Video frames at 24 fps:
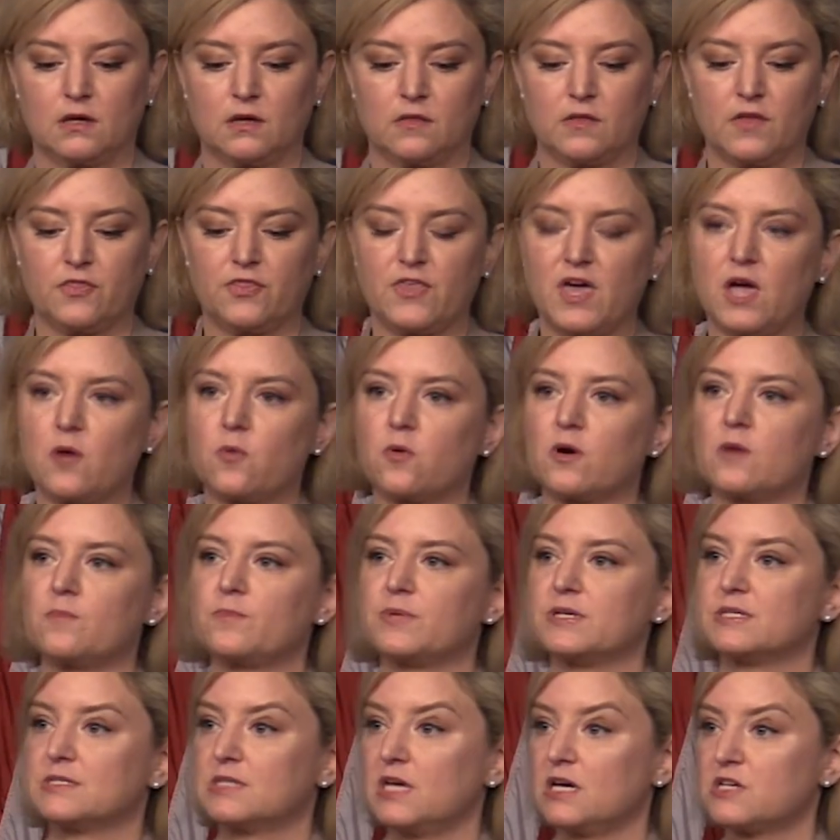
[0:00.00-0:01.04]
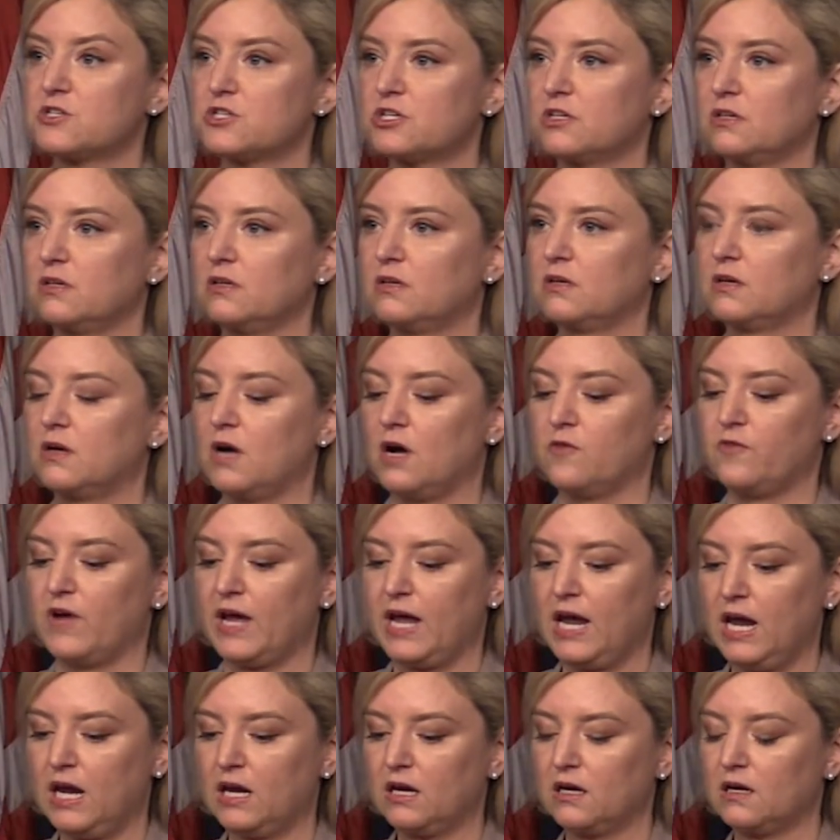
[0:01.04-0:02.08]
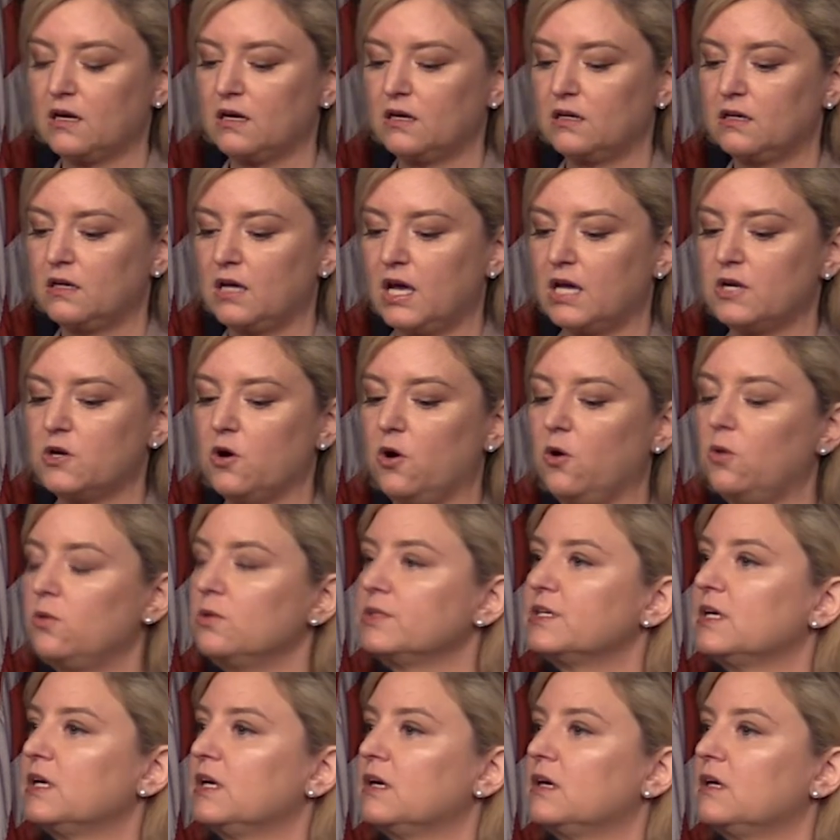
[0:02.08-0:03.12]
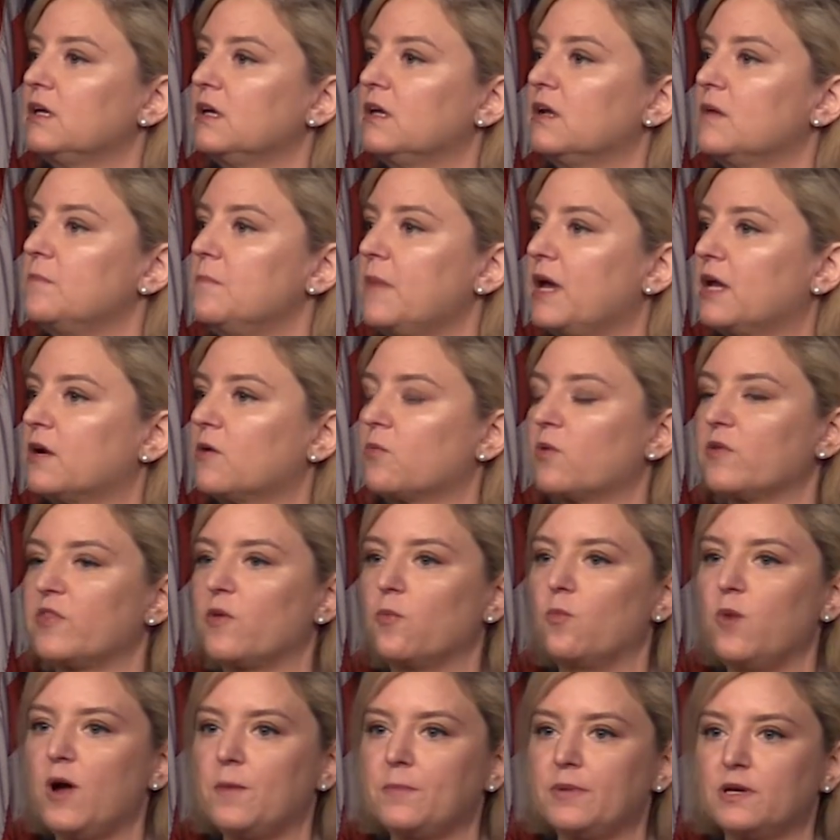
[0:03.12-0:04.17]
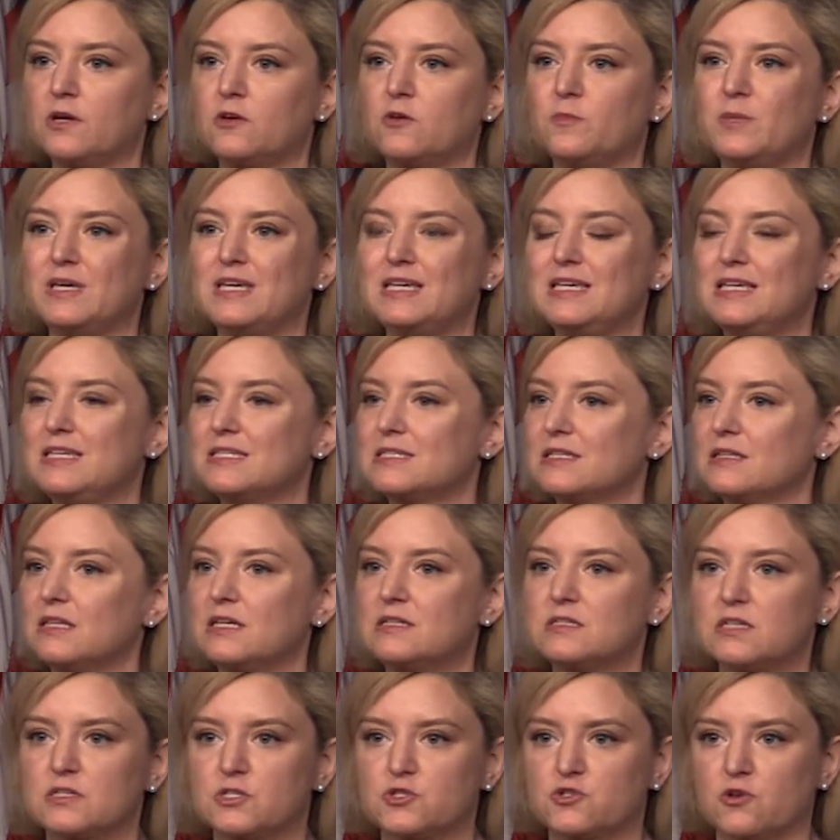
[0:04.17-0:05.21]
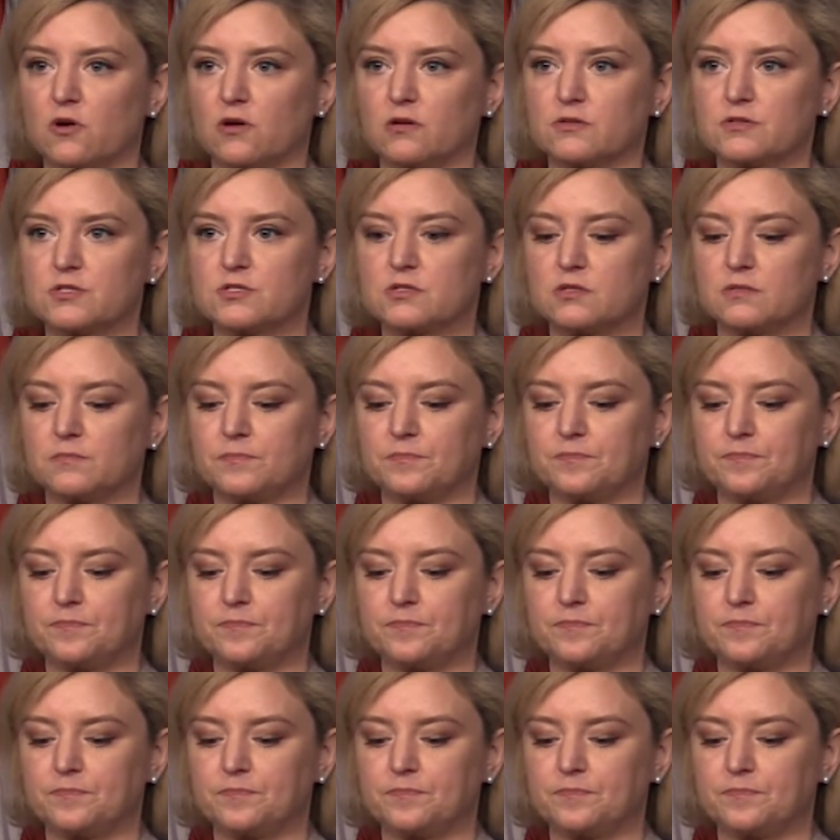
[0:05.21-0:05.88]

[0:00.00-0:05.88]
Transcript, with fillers: that they were in possession of a handgun and holding it in a manner where the weapon could be easily discharged.